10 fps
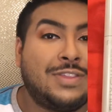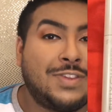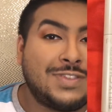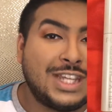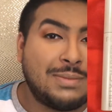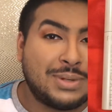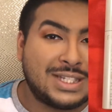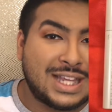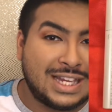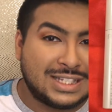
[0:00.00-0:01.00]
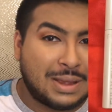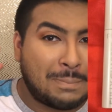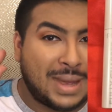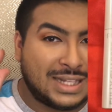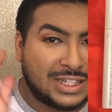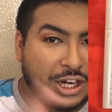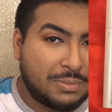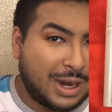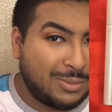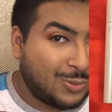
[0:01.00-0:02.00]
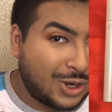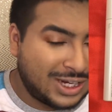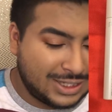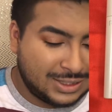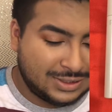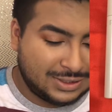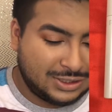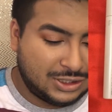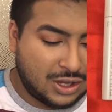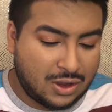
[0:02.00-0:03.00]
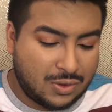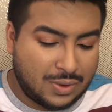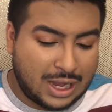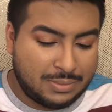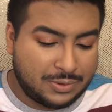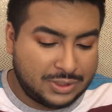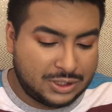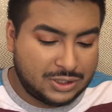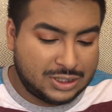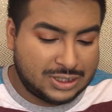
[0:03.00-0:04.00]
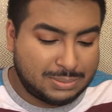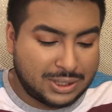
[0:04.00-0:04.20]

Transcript: 58% mascara primer 1. So I'm going to just